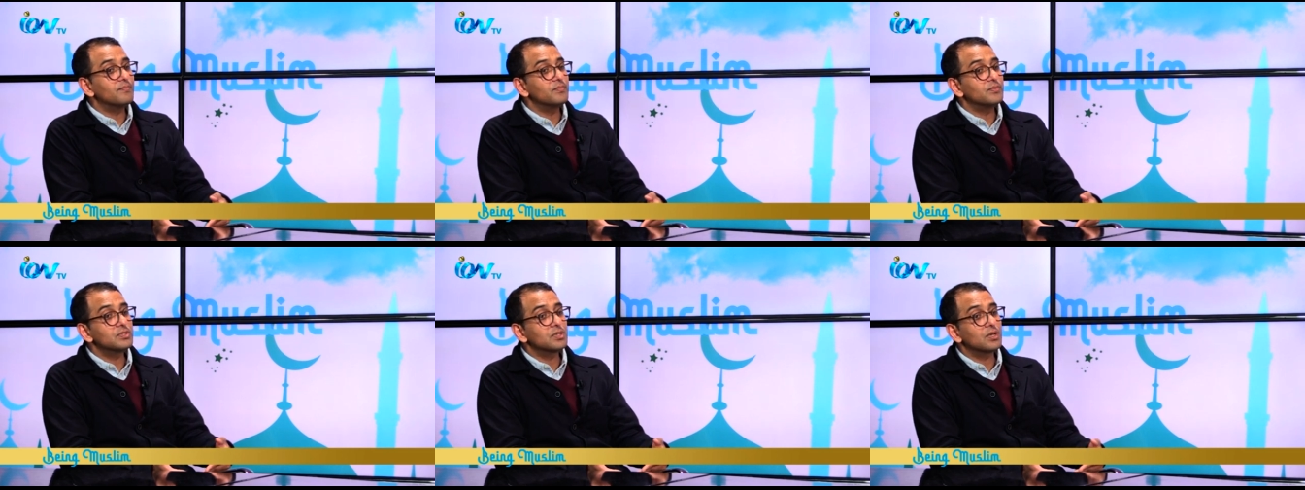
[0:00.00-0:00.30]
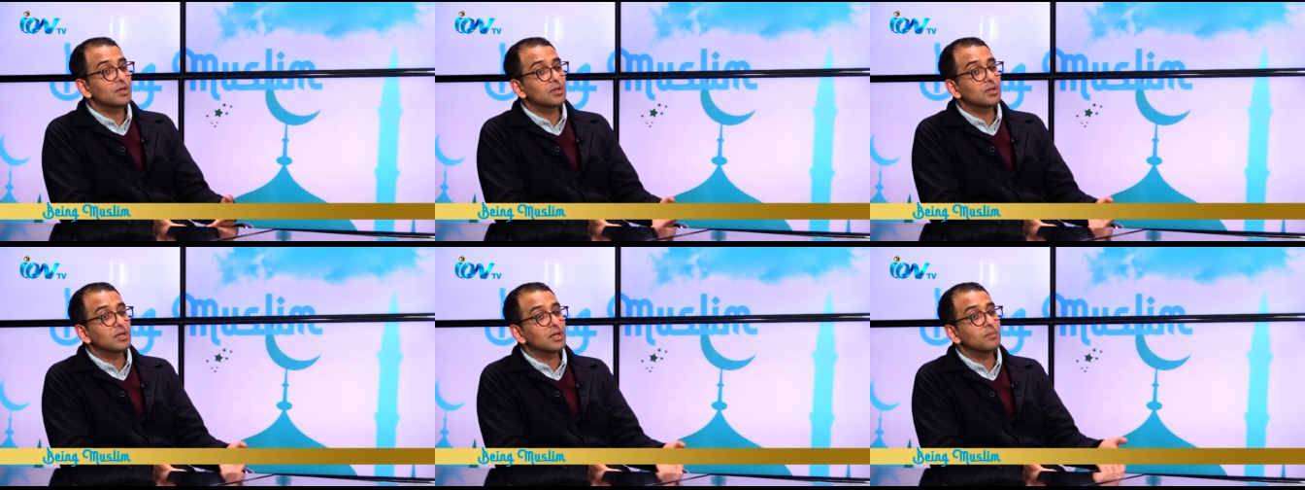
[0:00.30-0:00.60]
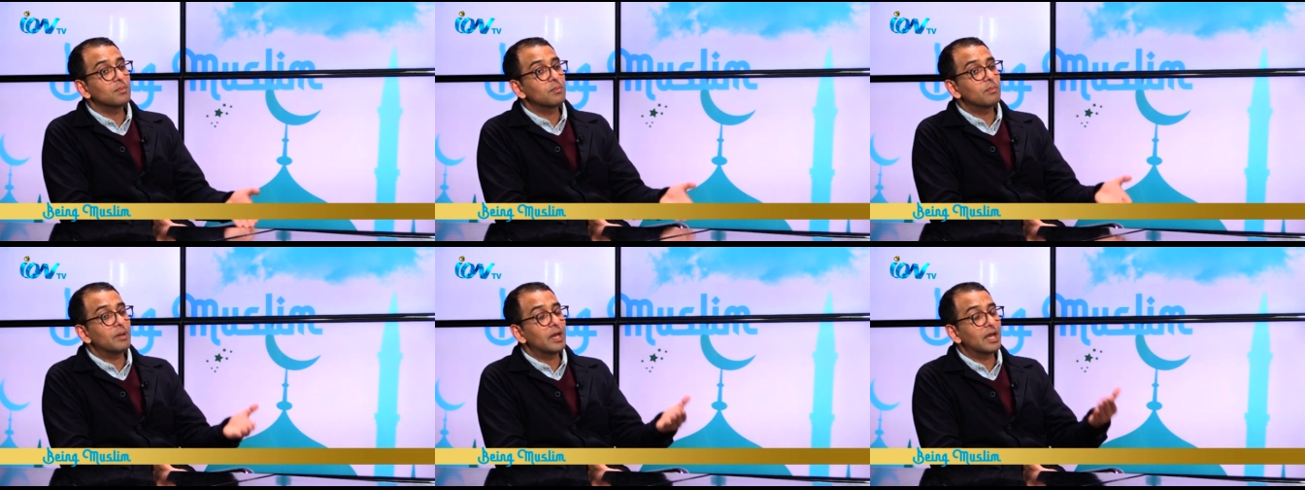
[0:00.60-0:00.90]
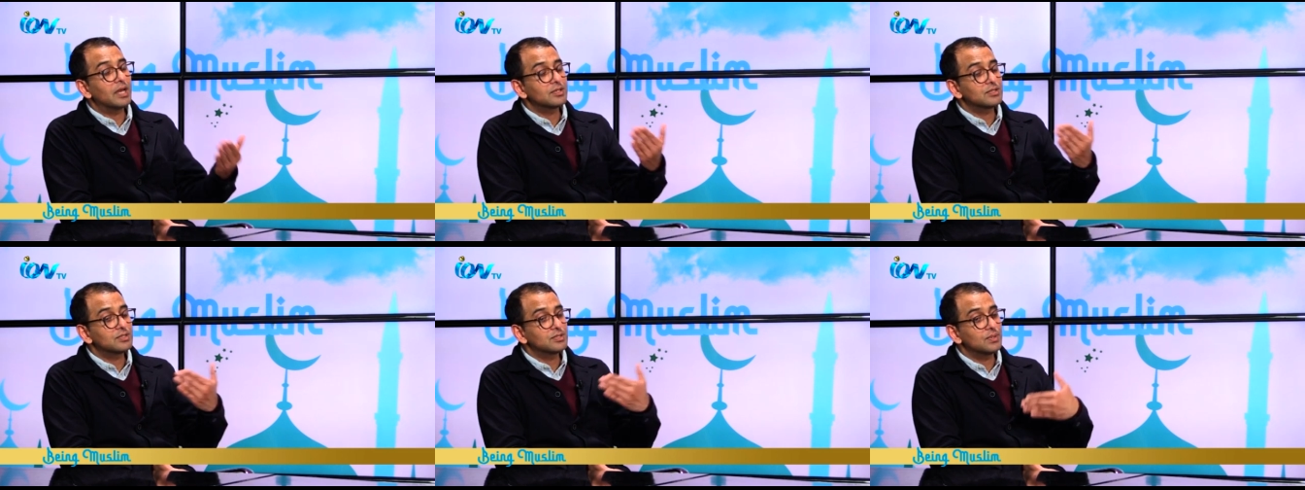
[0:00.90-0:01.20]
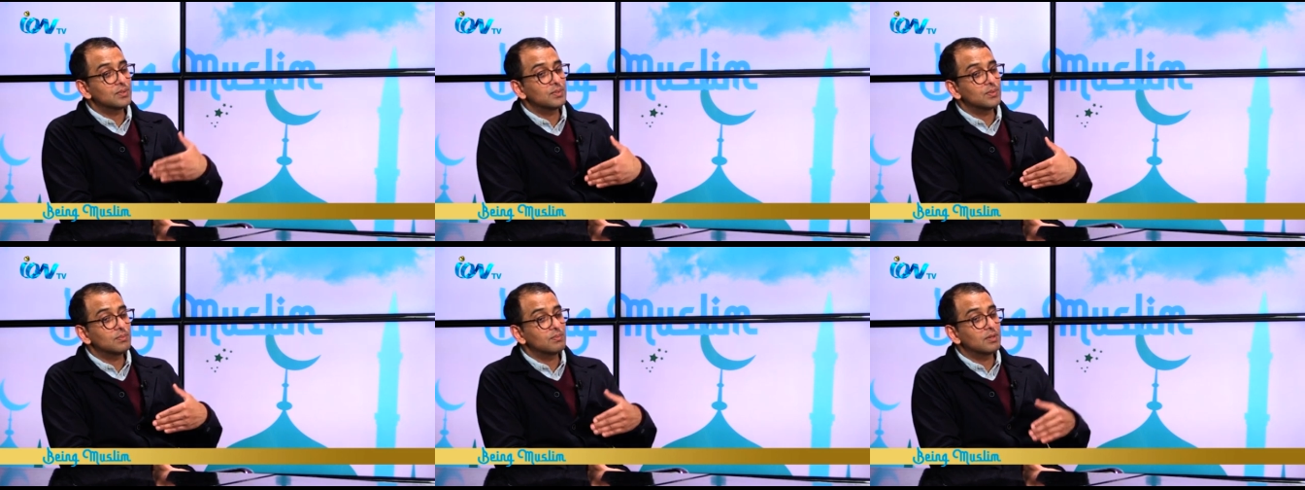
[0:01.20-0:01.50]
So coming back
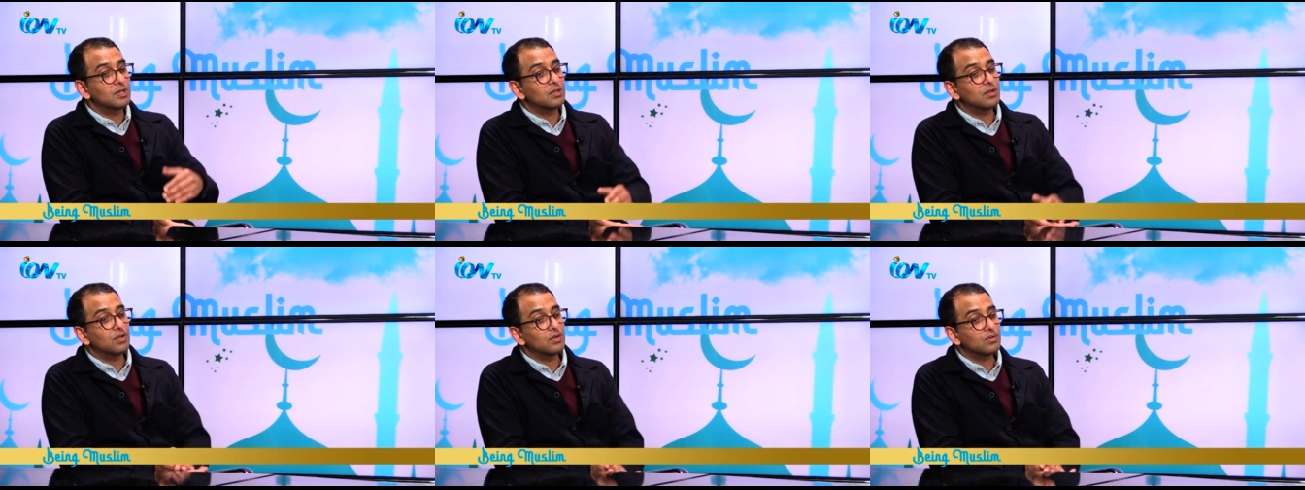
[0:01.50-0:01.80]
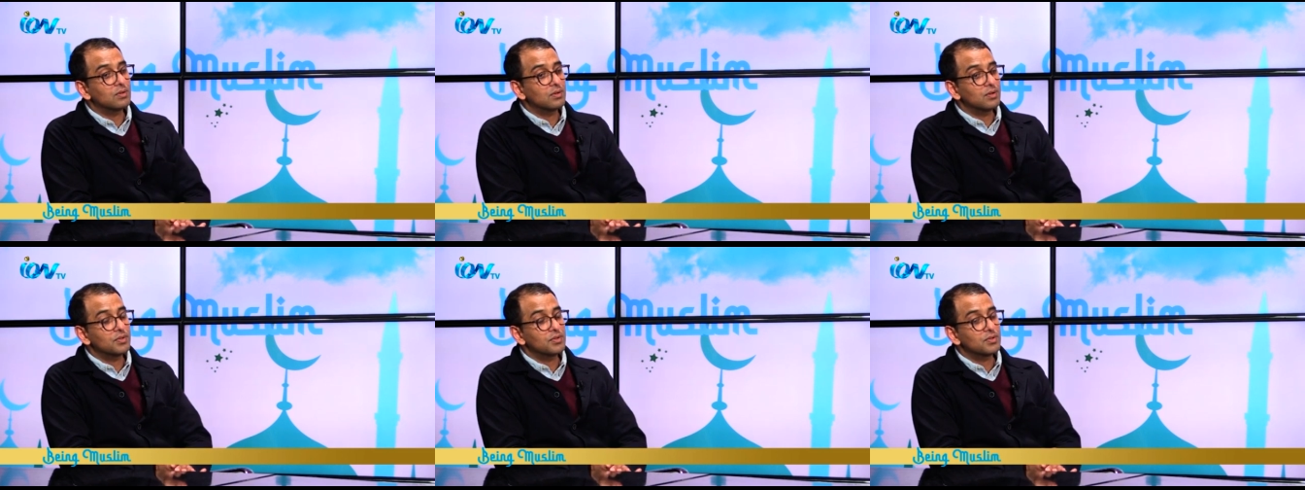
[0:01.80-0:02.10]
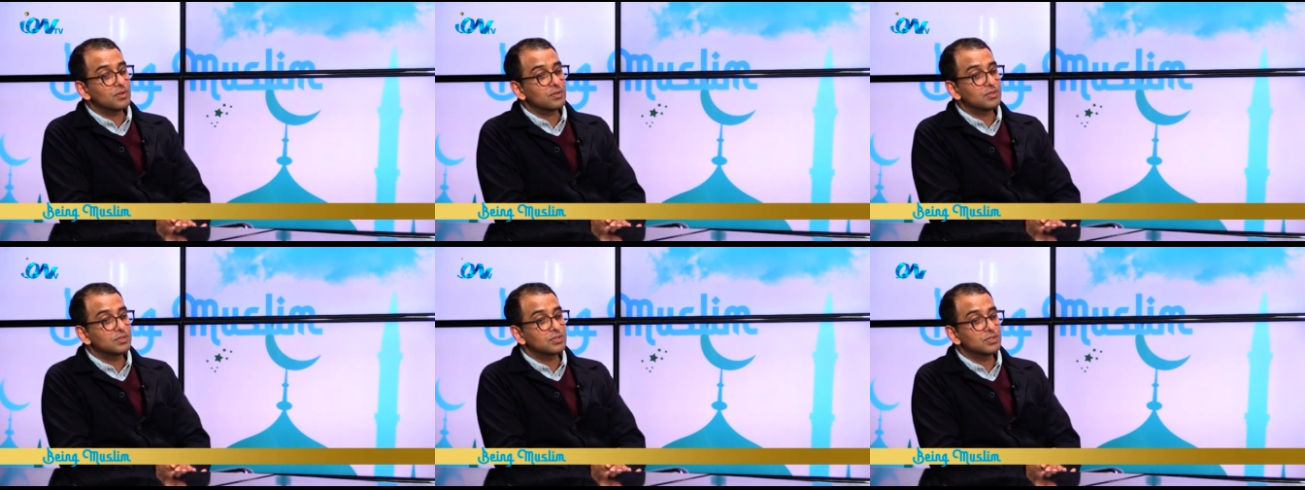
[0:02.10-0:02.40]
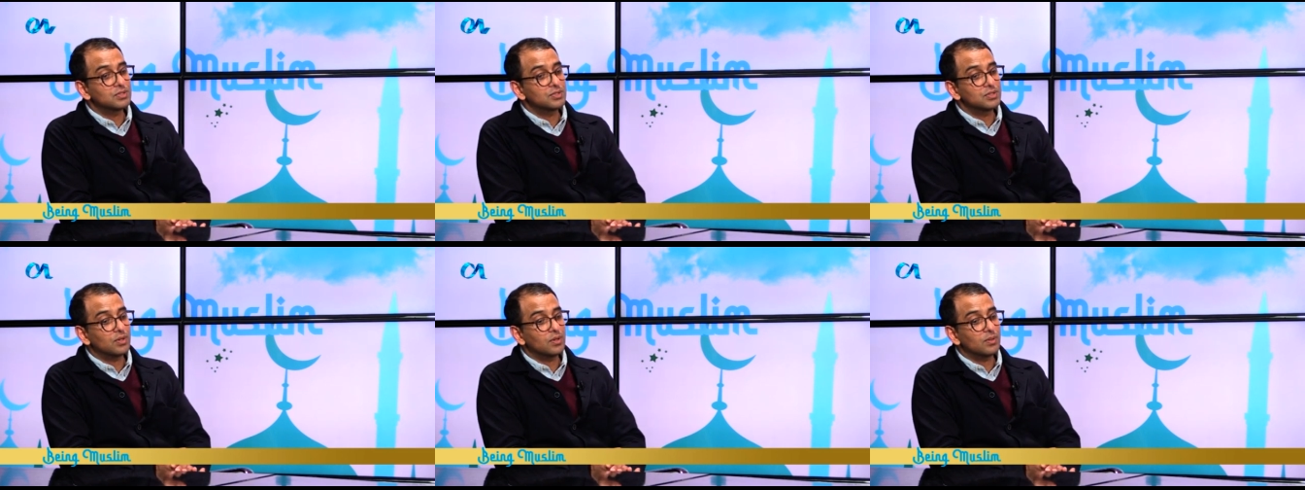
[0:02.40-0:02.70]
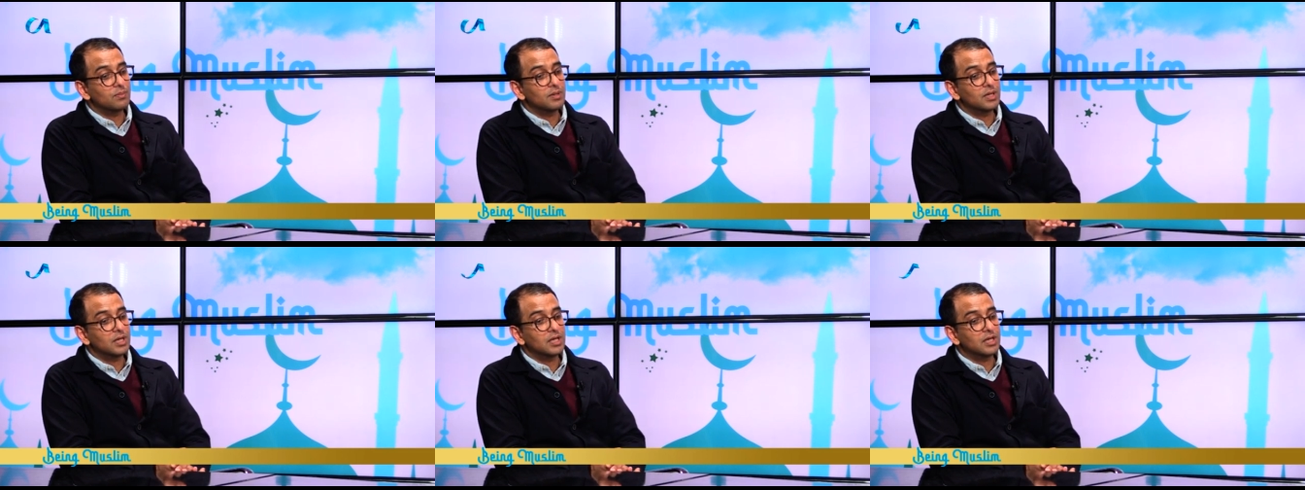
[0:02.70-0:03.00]
to my local authority
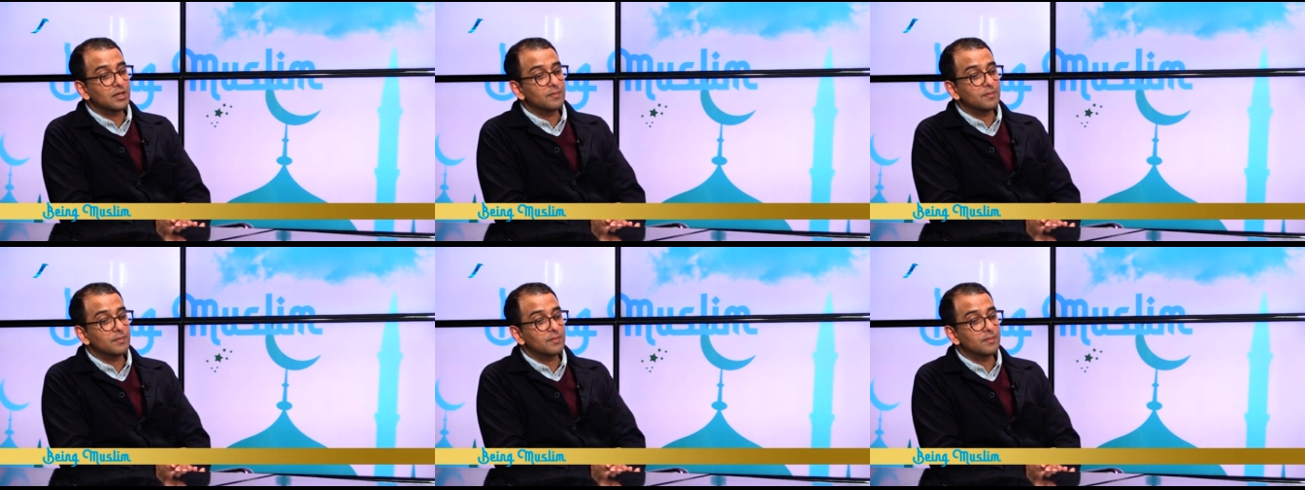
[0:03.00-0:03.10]
job,